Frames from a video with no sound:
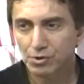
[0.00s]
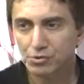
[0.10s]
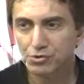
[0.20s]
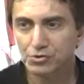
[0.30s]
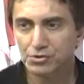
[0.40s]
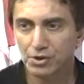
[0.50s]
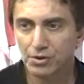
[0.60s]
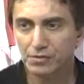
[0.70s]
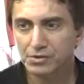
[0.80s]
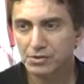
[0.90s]
Social
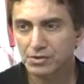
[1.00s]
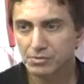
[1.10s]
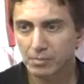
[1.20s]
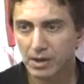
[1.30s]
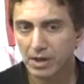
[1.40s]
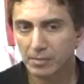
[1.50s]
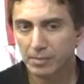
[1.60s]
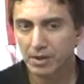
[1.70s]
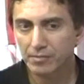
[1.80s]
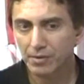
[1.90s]
services make
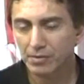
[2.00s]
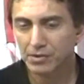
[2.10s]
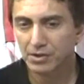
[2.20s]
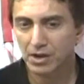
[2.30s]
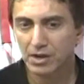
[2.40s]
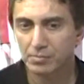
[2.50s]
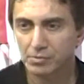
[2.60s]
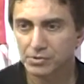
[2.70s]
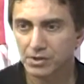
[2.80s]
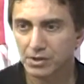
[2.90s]
up a very tiny
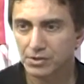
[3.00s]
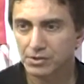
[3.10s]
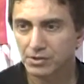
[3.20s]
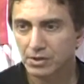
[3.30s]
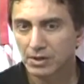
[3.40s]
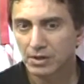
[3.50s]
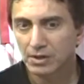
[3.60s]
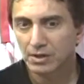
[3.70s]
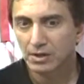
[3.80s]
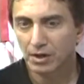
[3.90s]
percentage
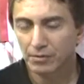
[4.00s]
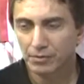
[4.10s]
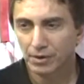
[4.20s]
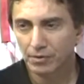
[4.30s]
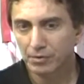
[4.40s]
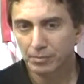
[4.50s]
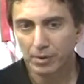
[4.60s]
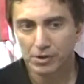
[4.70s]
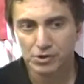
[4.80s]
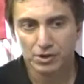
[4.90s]
of, of the
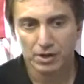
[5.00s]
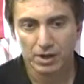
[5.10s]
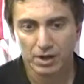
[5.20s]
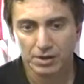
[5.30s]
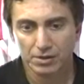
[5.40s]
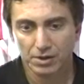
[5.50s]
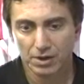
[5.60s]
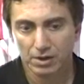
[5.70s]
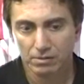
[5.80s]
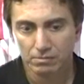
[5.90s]
budget, and
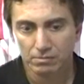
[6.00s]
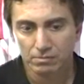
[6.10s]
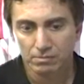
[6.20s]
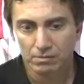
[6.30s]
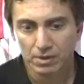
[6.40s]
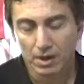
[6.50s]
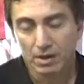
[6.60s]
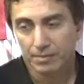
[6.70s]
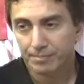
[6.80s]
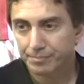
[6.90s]
uh, but
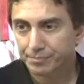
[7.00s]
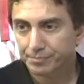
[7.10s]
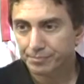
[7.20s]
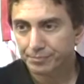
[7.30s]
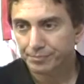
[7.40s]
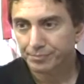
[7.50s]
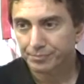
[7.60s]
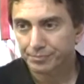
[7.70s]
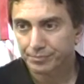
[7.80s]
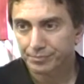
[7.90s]
not of the
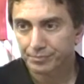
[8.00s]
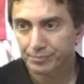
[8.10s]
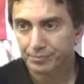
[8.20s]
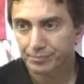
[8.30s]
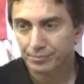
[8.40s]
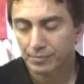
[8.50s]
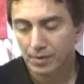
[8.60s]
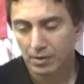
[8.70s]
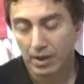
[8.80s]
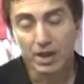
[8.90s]
minds of the
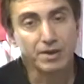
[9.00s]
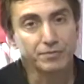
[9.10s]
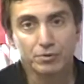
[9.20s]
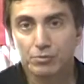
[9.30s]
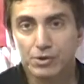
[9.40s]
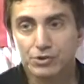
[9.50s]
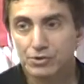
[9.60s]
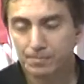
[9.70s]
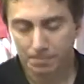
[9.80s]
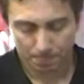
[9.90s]
Republicans. Hey, the
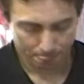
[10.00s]
because rich...